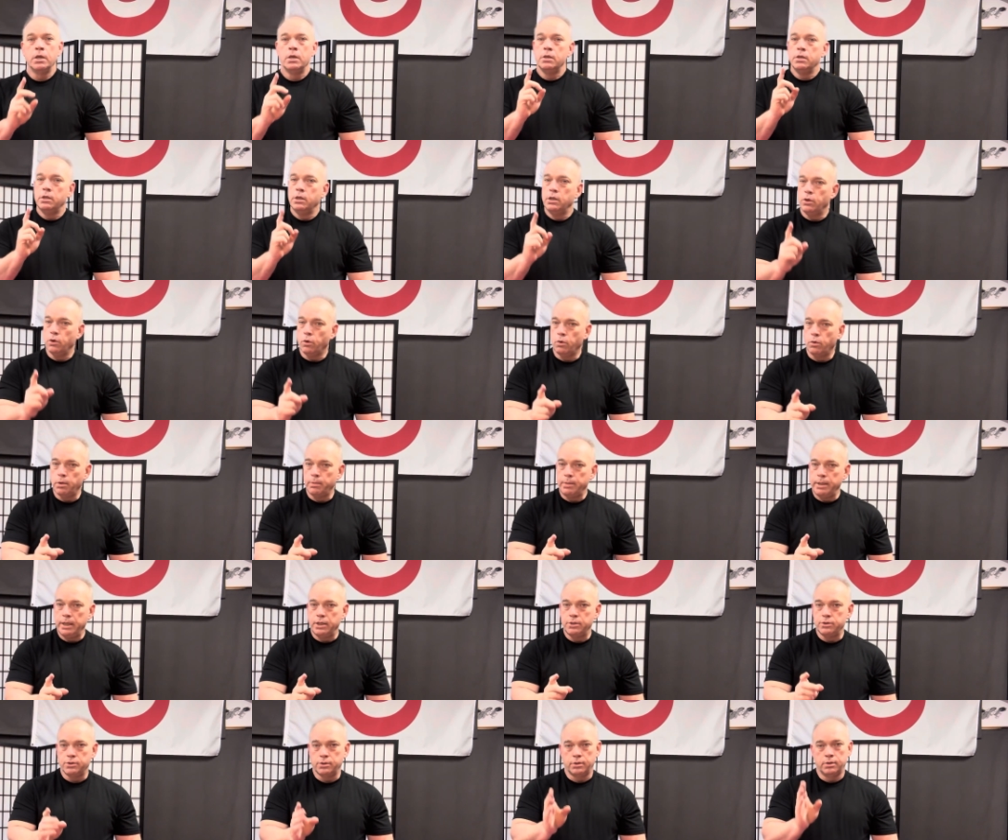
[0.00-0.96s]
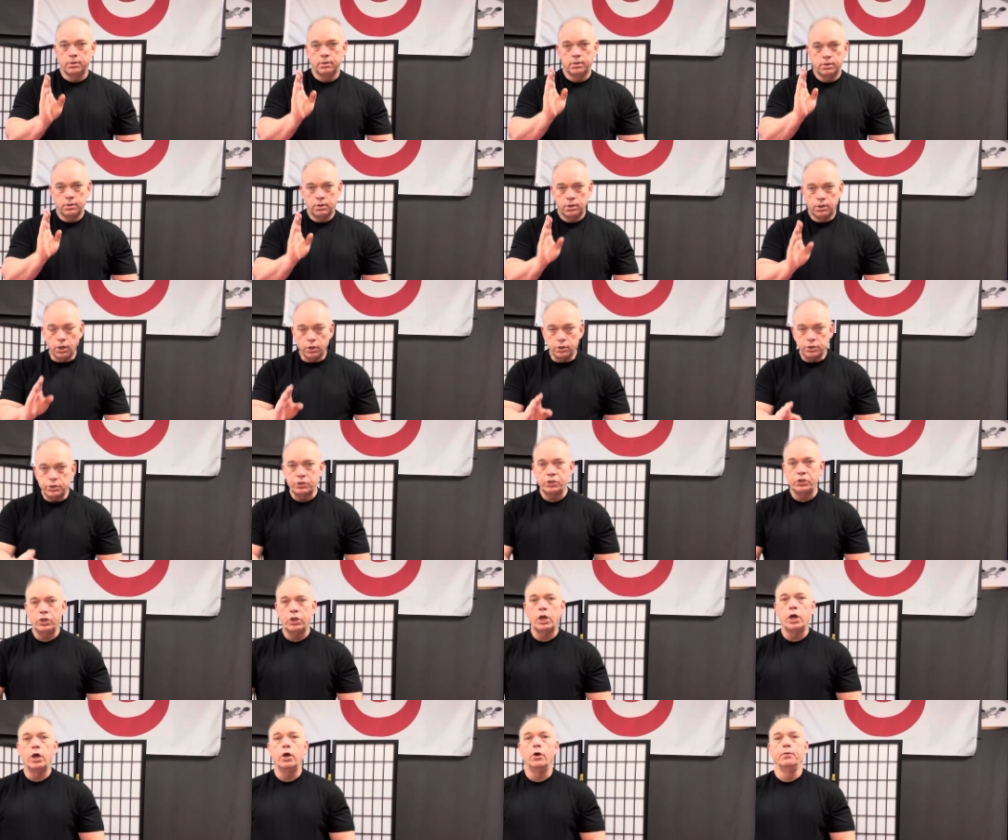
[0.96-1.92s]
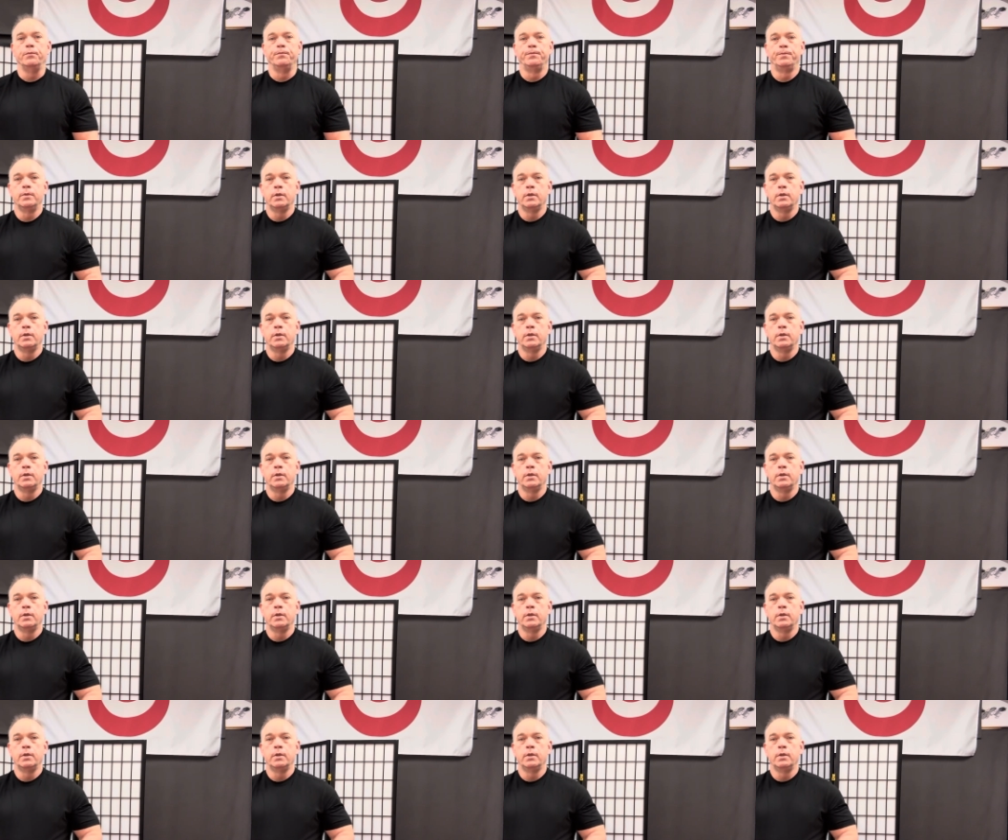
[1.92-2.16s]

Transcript: You don't want to be injured. Go slow.